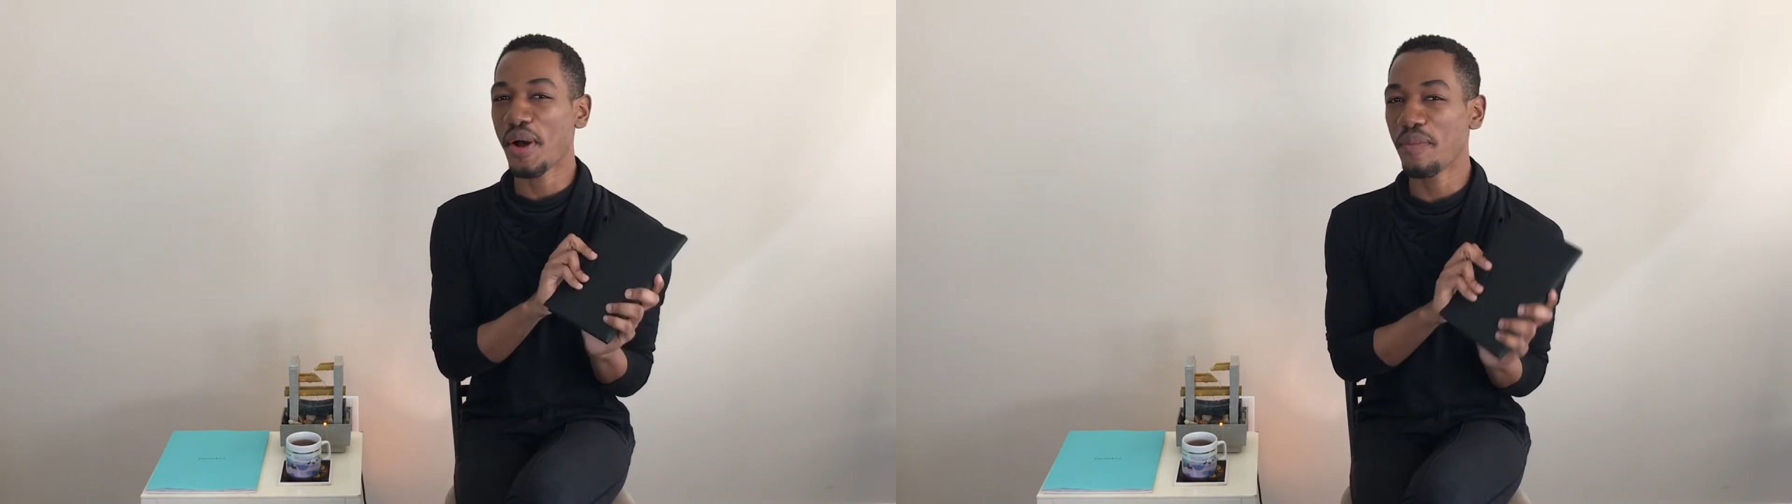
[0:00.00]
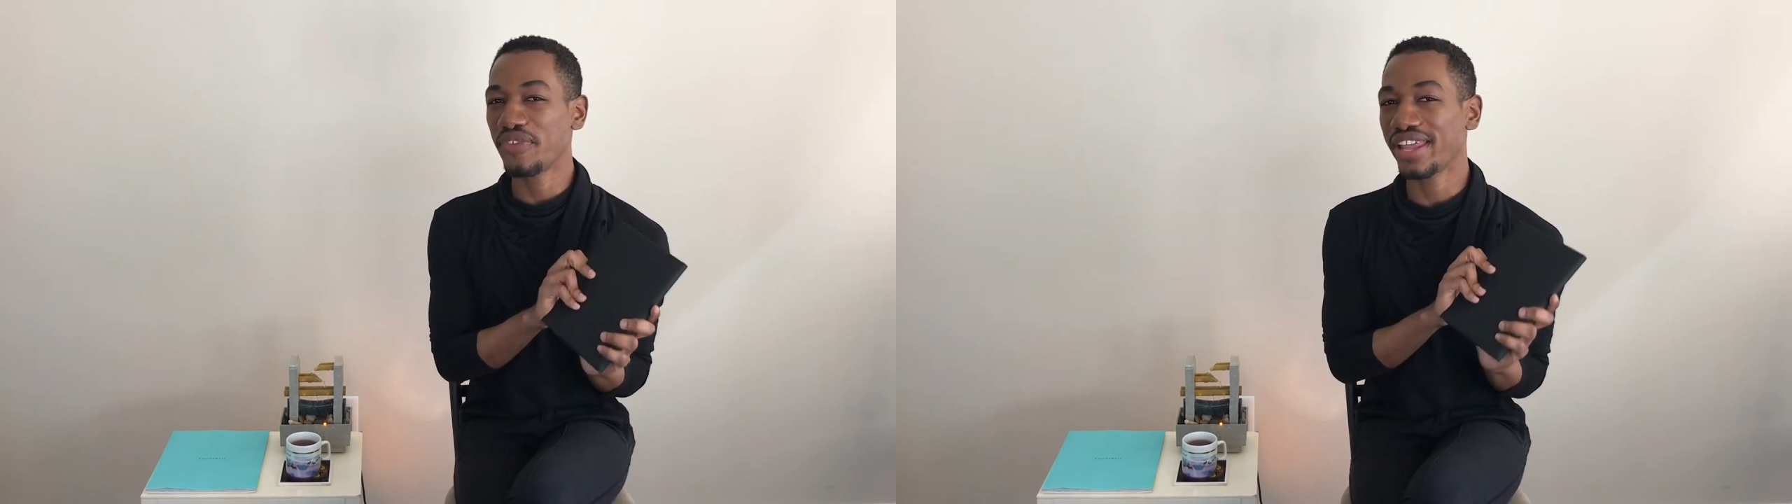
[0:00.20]

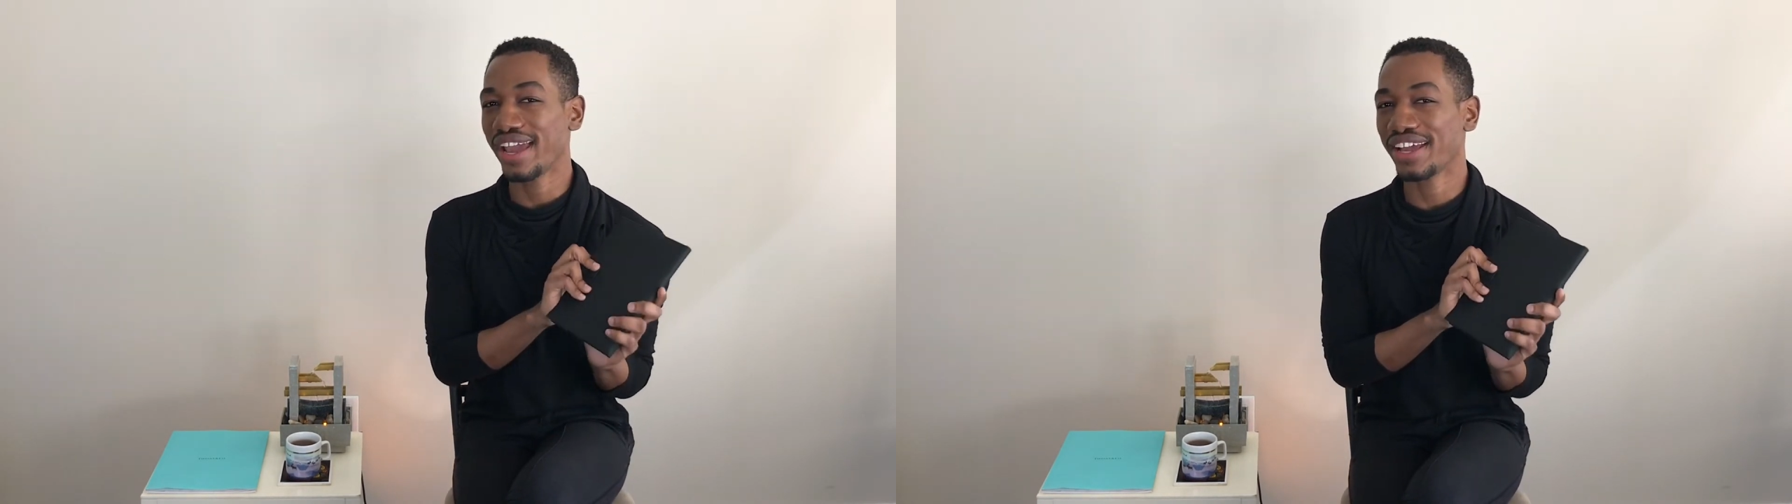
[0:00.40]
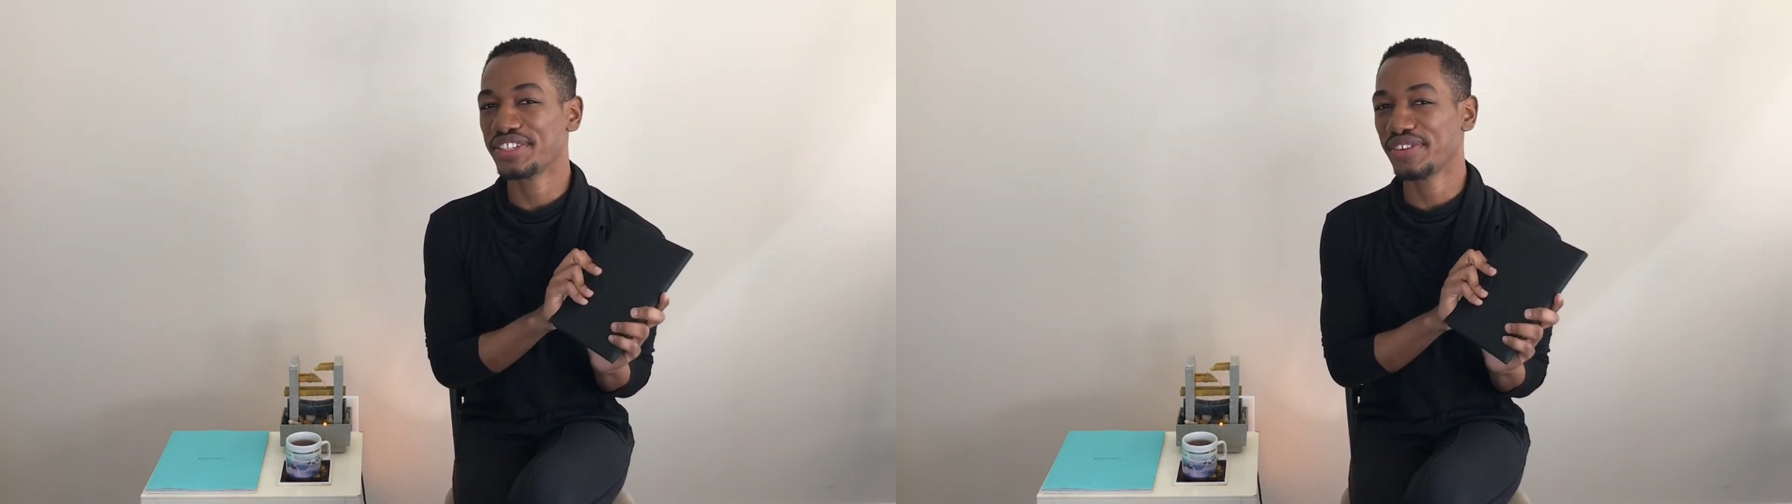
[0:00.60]
hopefully
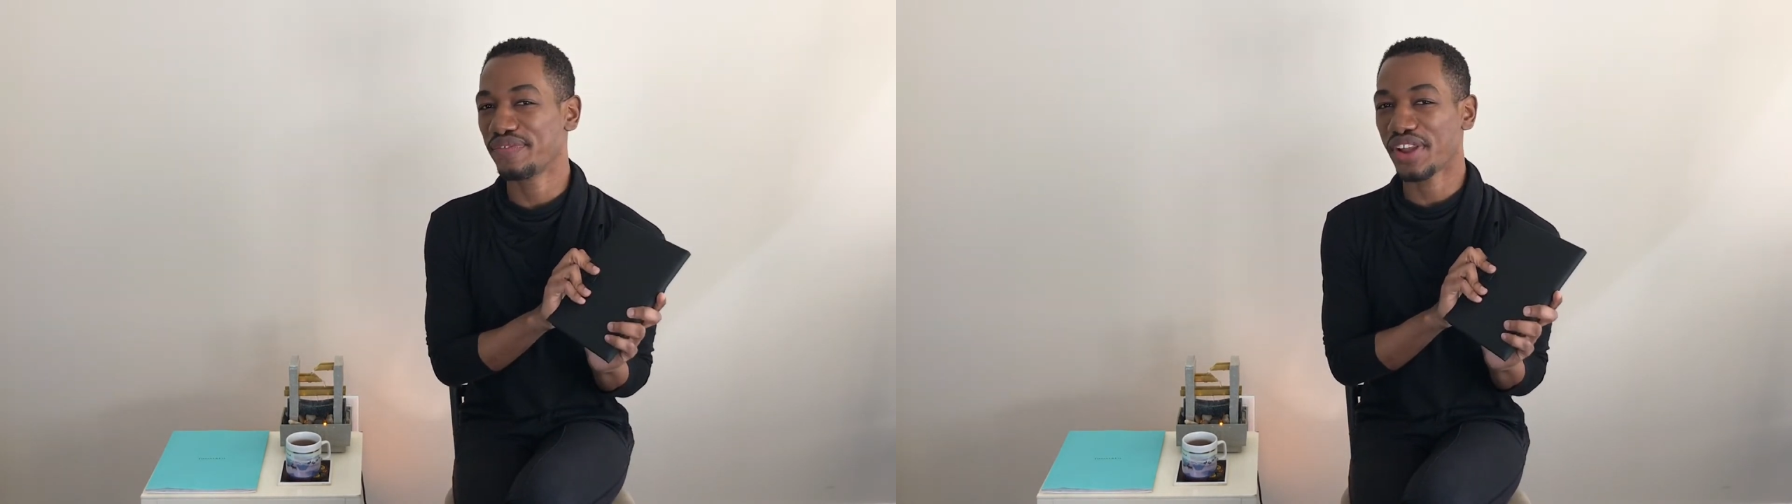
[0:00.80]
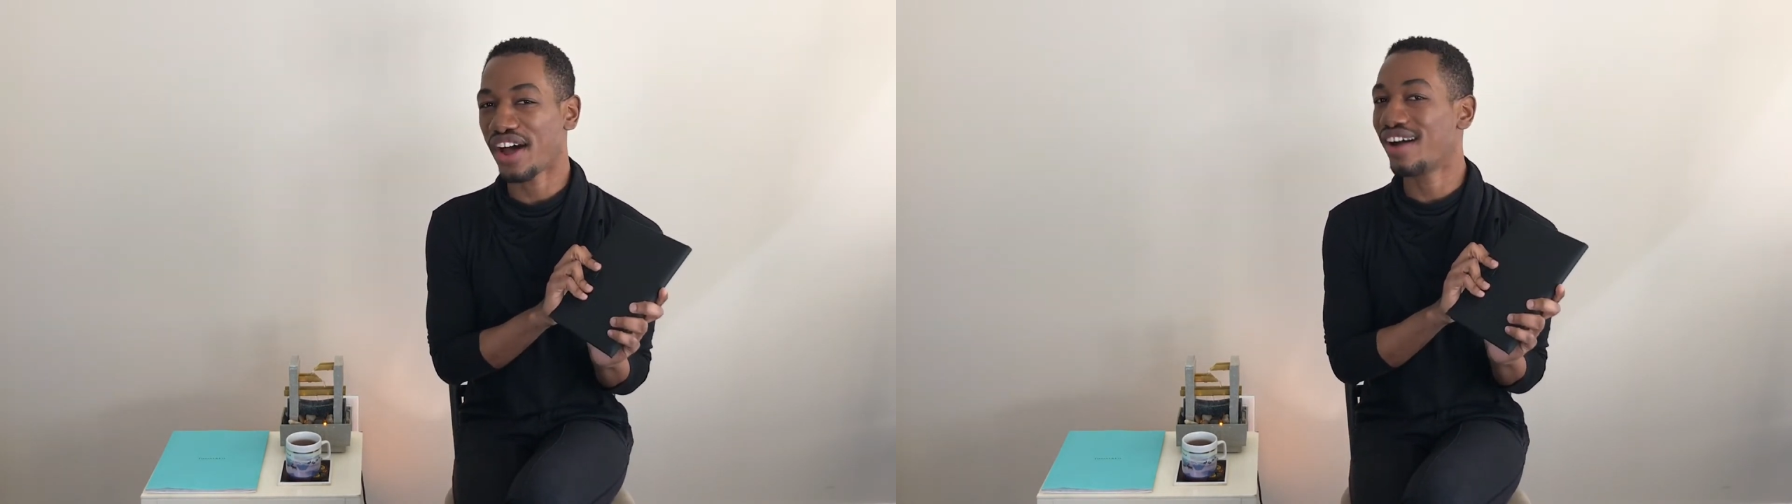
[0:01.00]
I get to
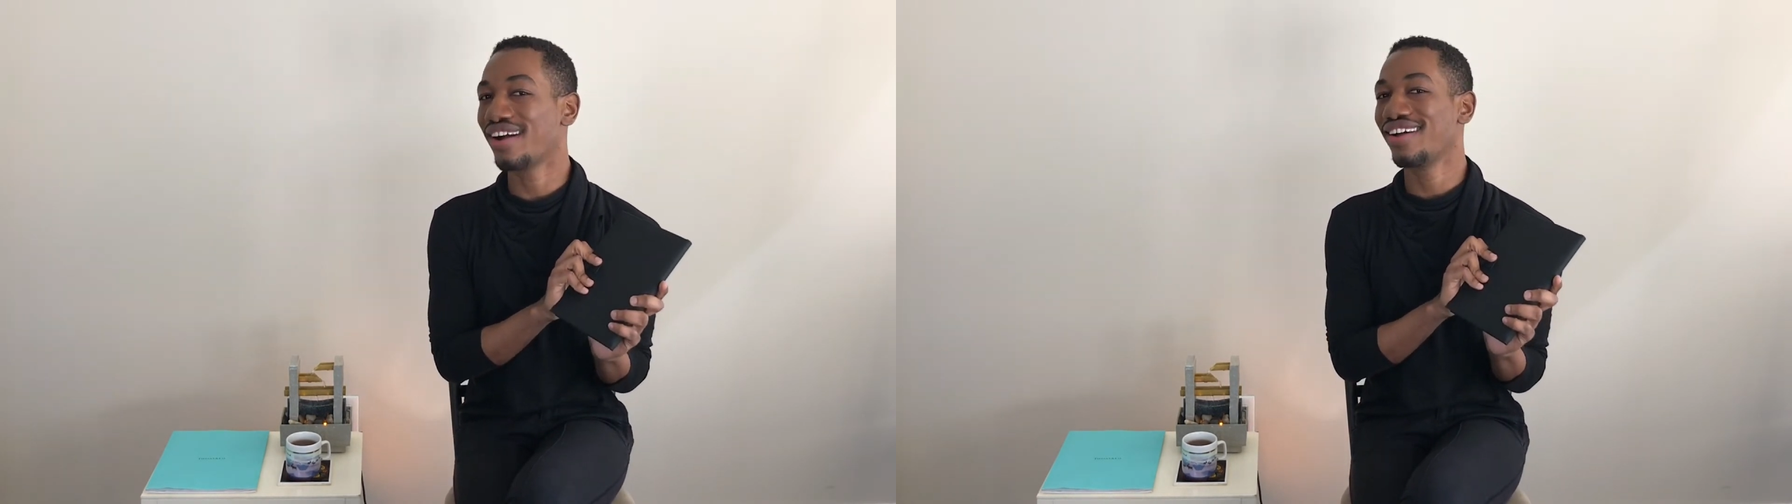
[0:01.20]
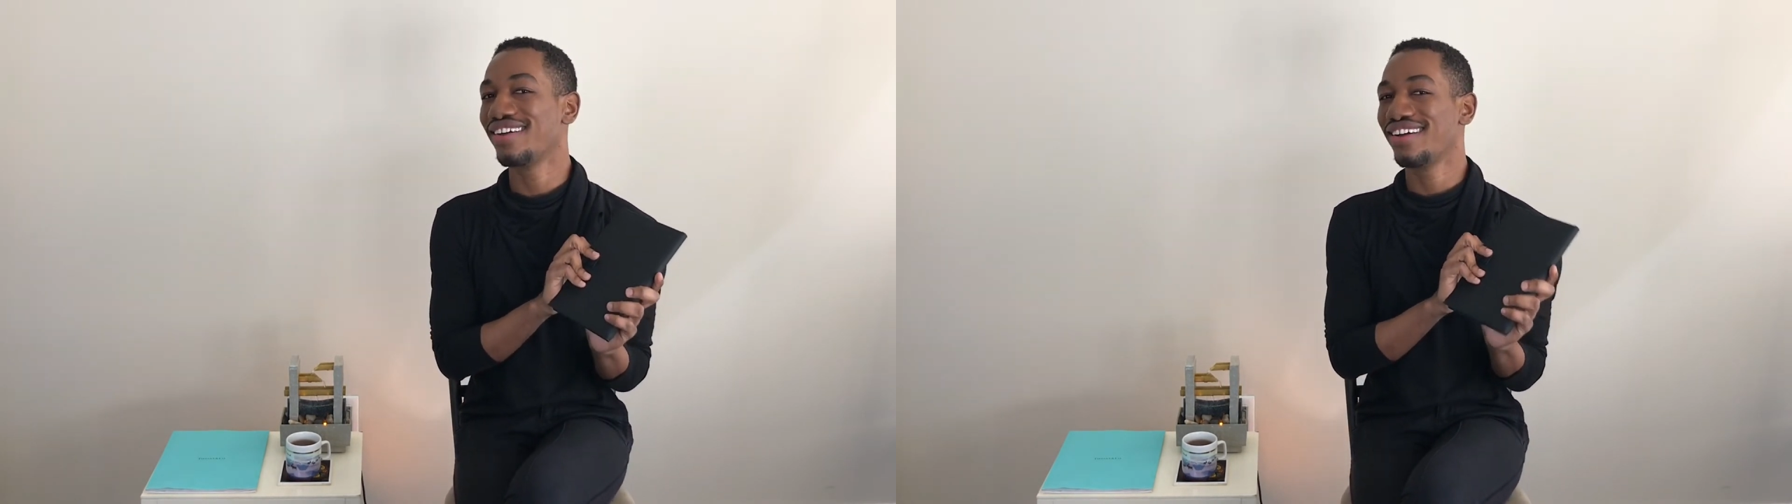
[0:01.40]
vlog.